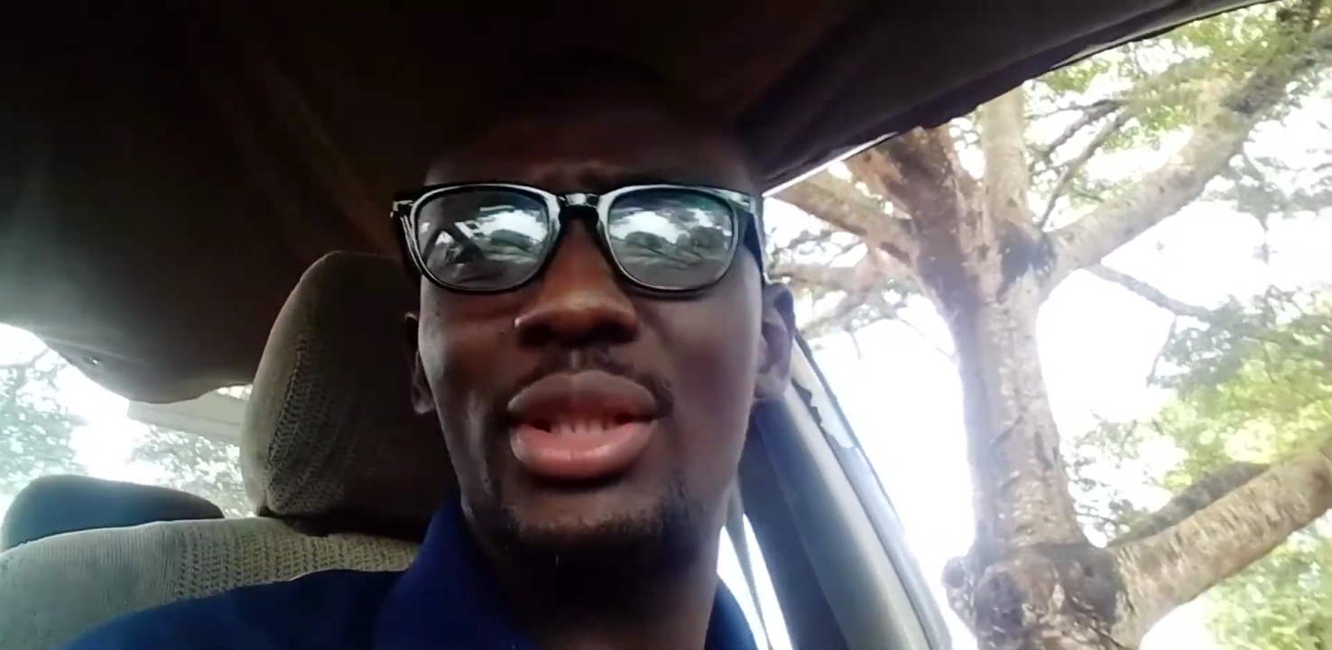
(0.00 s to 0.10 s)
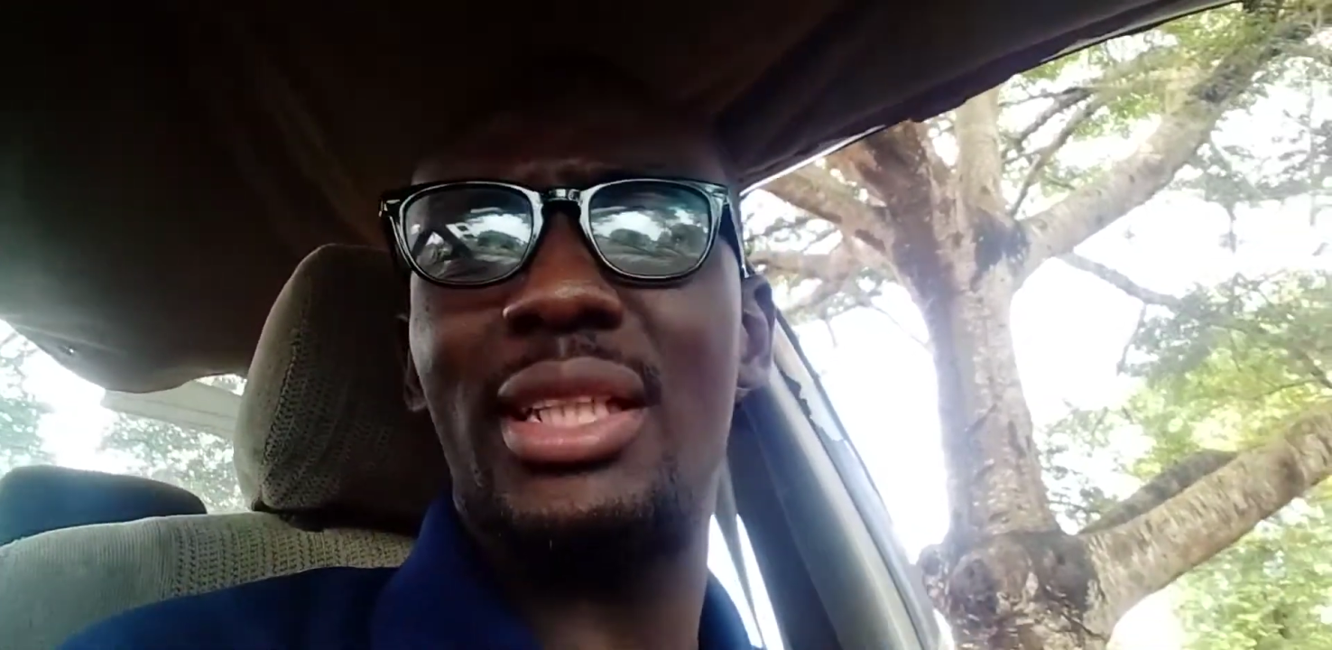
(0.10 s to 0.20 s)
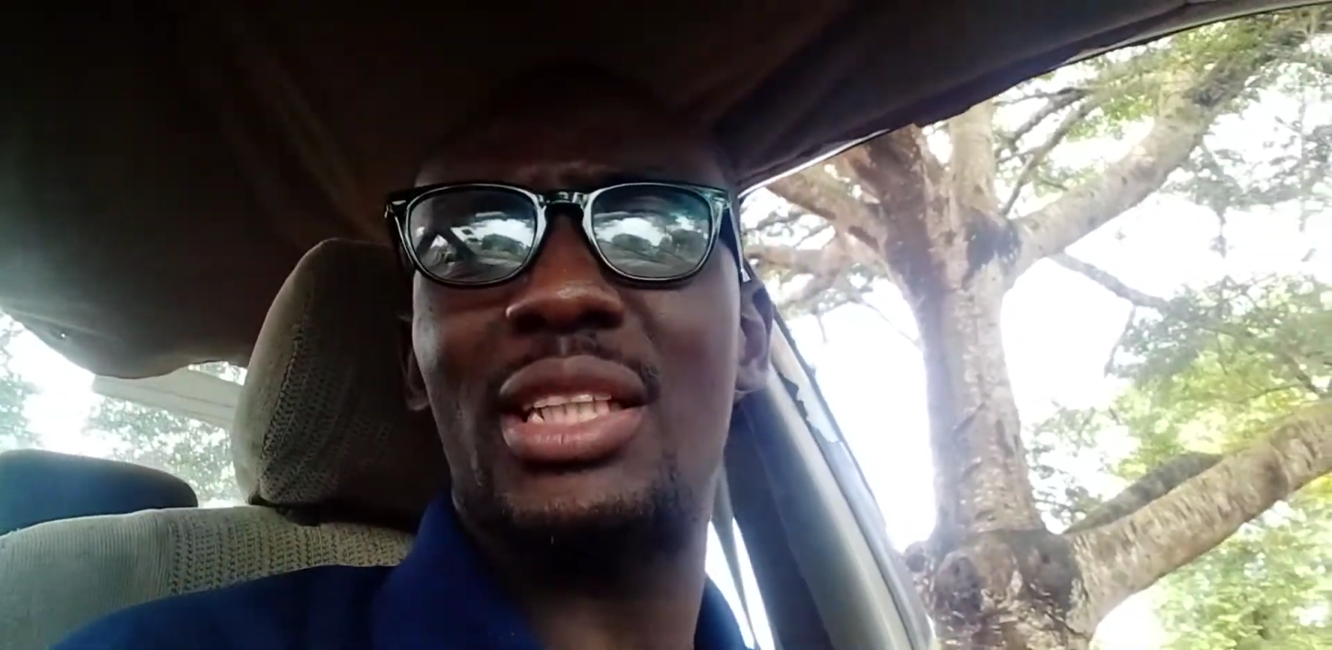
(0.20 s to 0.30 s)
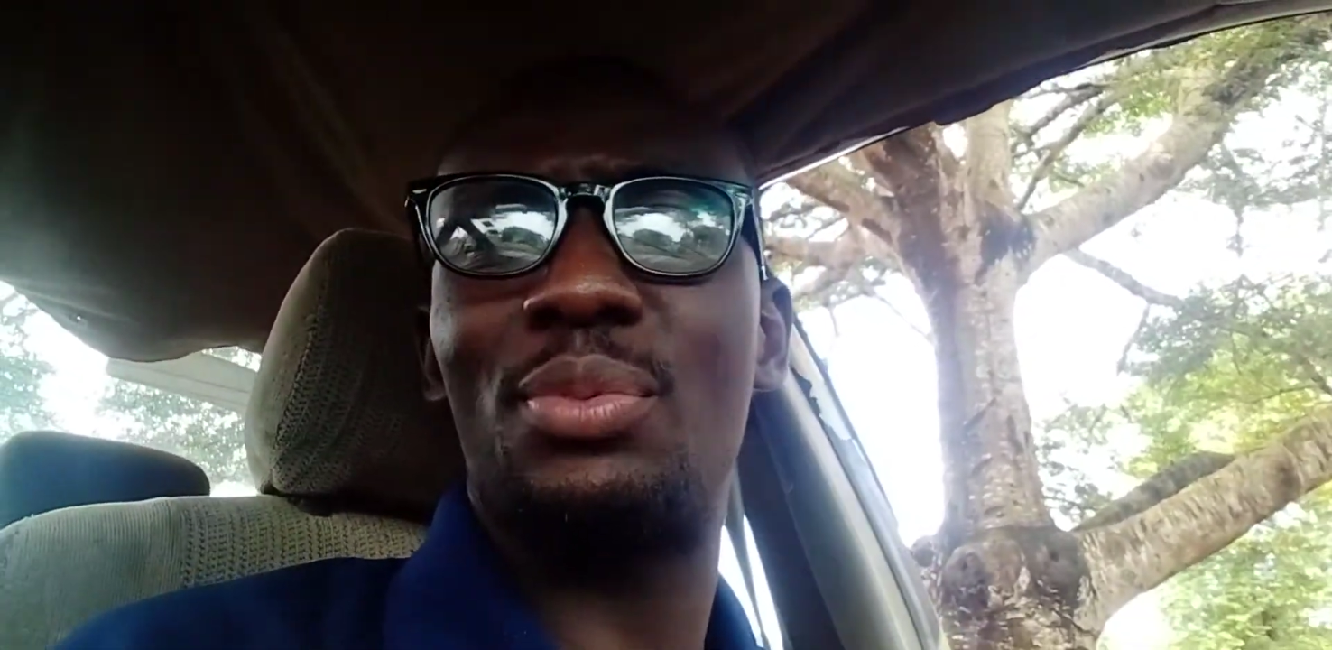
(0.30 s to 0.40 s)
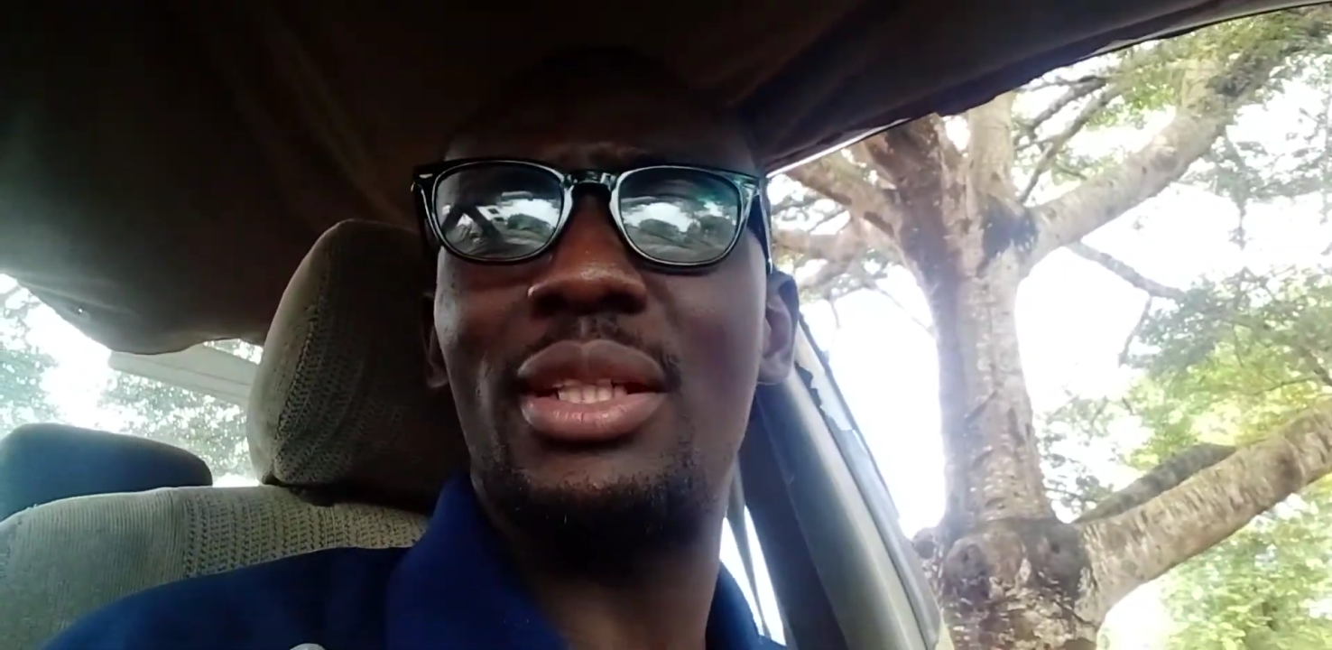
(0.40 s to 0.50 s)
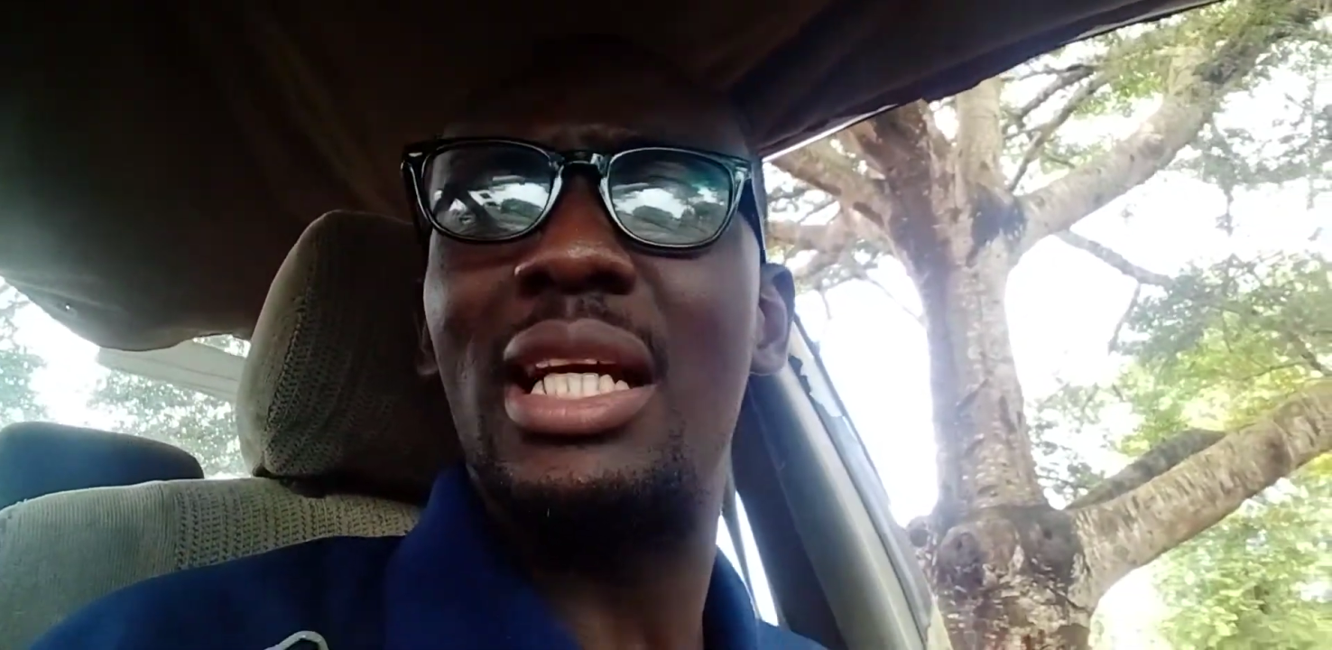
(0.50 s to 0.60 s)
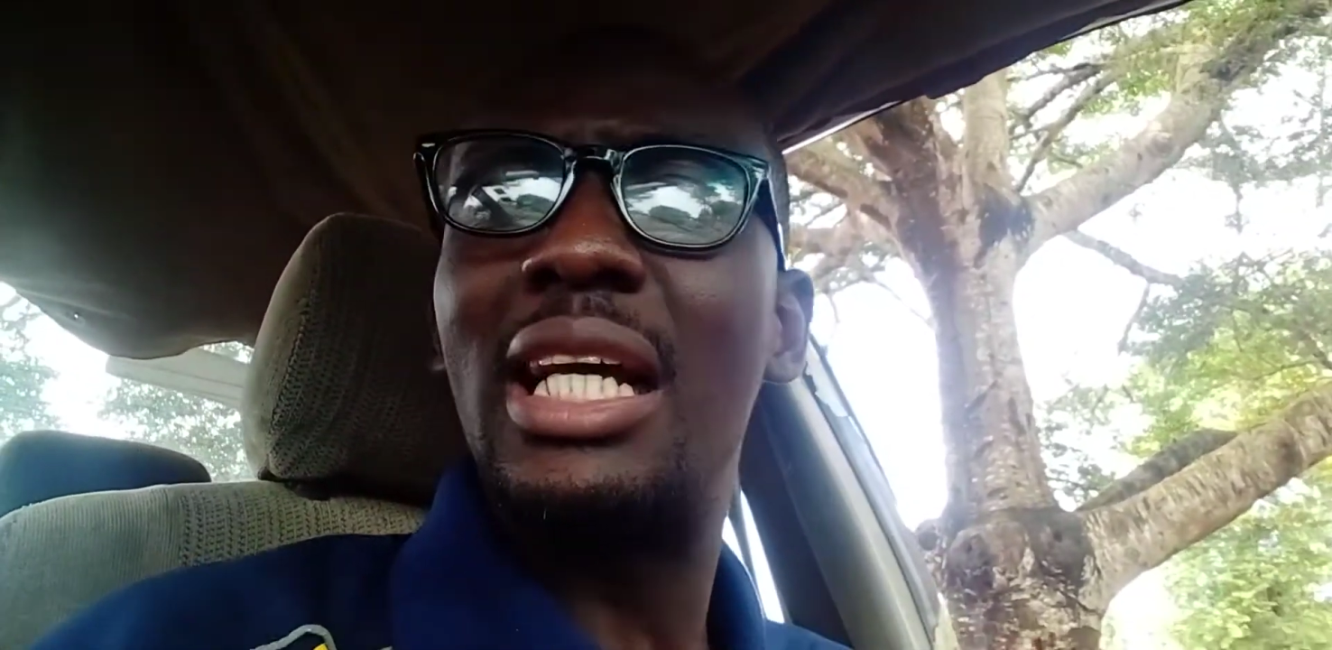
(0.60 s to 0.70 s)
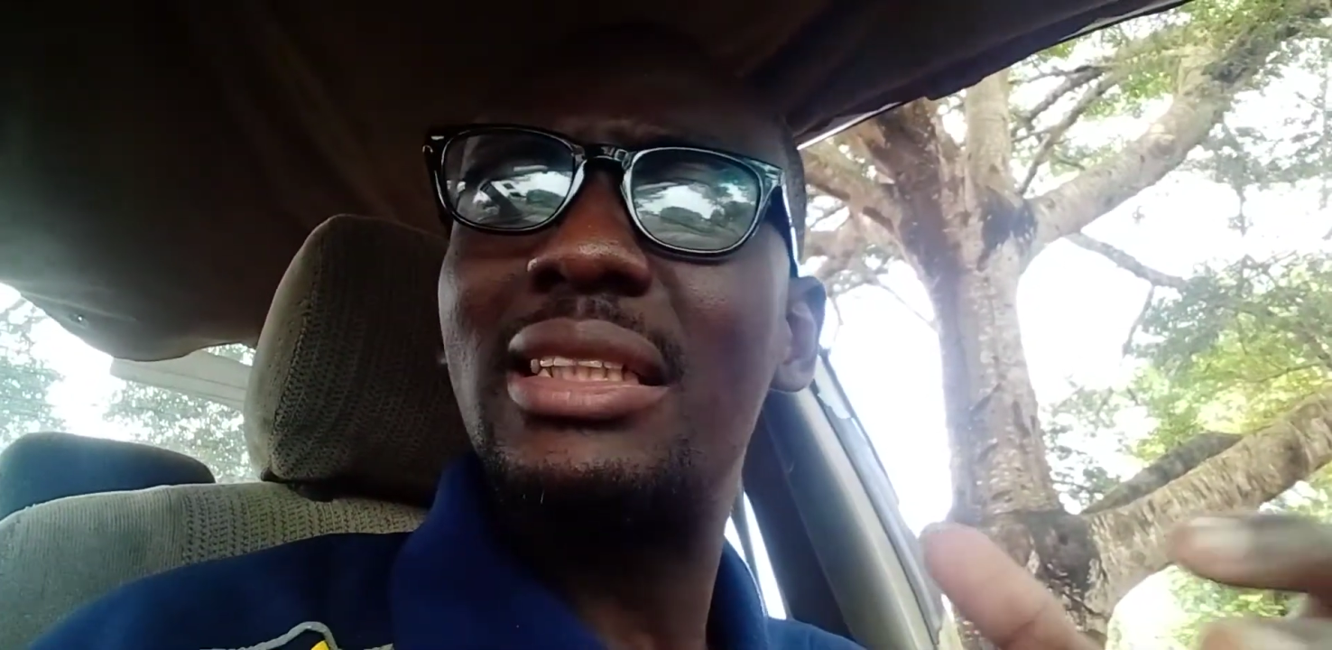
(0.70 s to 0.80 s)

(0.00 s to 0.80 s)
this experience.